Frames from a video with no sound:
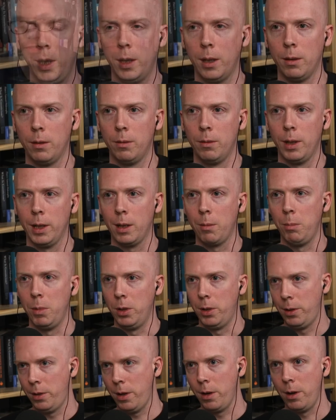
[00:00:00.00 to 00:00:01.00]
yeah, you know, like a
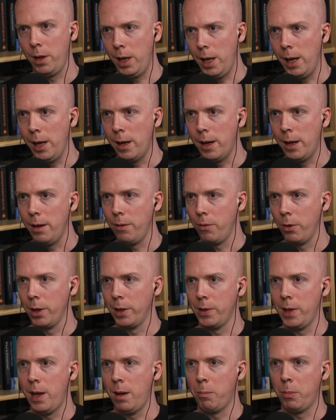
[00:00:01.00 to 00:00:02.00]
military A I, for
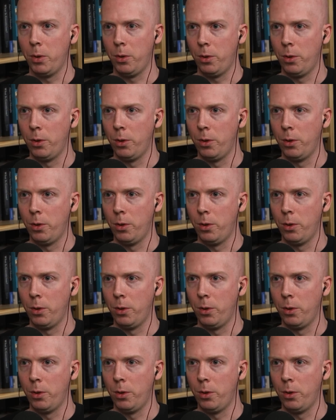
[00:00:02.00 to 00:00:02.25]
example.